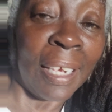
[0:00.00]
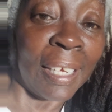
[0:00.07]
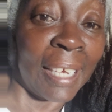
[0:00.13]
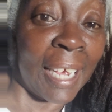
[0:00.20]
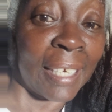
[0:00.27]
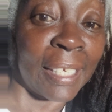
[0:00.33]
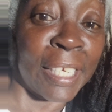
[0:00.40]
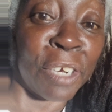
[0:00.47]
you
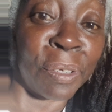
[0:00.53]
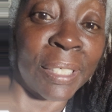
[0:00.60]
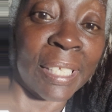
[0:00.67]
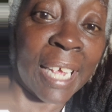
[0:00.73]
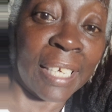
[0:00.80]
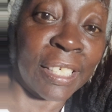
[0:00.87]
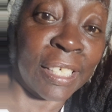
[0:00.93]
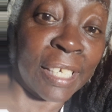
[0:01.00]
had Leo and
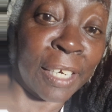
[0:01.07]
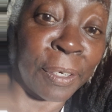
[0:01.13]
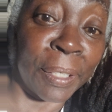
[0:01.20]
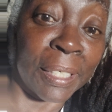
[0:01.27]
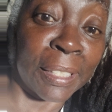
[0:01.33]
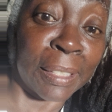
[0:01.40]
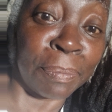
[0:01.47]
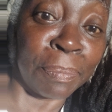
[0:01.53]

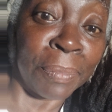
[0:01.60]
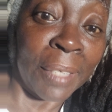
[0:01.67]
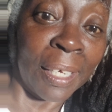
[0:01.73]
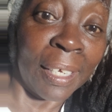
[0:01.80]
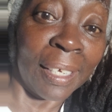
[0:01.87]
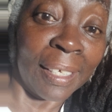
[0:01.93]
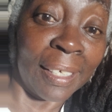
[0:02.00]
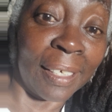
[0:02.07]
Sagittarius.
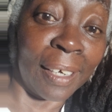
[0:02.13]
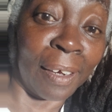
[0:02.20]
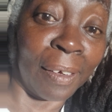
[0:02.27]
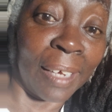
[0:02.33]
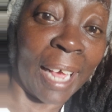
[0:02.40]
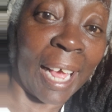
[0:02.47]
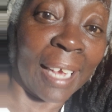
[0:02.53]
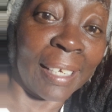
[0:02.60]
You know,
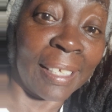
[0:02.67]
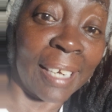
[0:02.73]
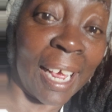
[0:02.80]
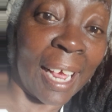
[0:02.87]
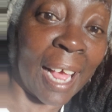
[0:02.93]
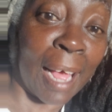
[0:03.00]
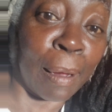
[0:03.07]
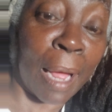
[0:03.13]

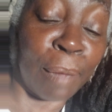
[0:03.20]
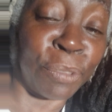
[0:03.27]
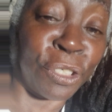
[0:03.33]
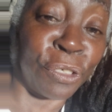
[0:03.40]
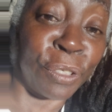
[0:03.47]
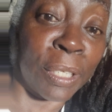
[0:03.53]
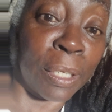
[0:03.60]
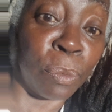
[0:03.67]
I'm
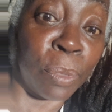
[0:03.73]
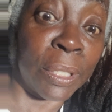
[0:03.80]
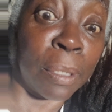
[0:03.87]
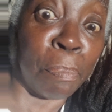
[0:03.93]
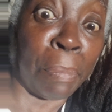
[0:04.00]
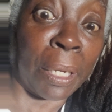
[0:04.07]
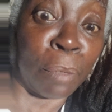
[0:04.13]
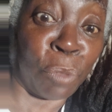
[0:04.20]
sure there was a
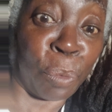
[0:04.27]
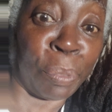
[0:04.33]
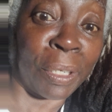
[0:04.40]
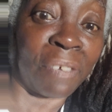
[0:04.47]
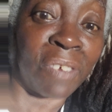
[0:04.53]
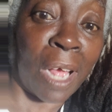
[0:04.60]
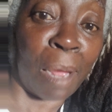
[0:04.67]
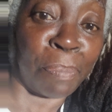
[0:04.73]
minimal bit
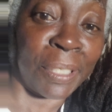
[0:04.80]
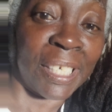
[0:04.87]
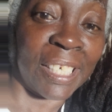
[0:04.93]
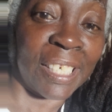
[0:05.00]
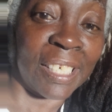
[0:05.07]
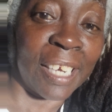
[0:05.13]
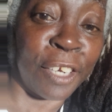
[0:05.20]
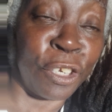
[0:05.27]
of
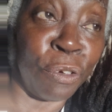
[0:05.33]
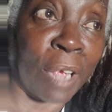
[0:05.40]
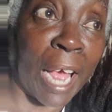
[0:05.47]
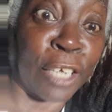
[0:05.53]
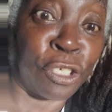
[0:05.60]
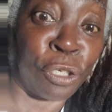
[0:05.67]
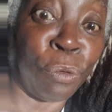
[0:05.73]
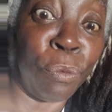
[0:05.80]
competition there. You
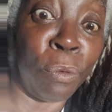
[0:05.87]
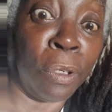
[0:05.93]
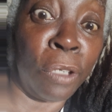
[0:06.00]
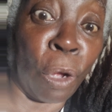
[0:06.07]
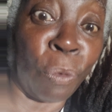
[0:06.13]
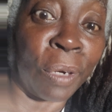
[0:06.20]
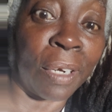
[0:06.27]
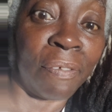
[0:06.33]
got two
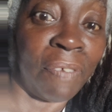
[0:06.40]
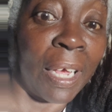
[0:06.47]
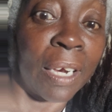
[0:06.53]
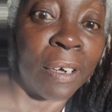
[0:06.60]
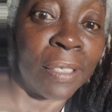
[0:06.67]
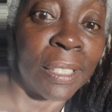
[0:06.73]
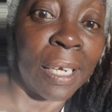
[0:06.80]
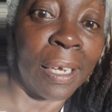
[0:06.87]
goated
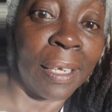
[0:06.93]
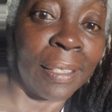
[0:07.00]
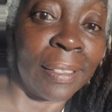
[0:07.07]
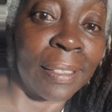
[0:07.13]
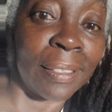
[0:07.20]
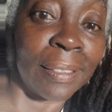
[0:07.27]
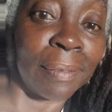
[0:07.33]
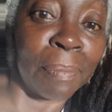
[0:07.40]
fire
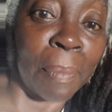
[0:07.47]
signs.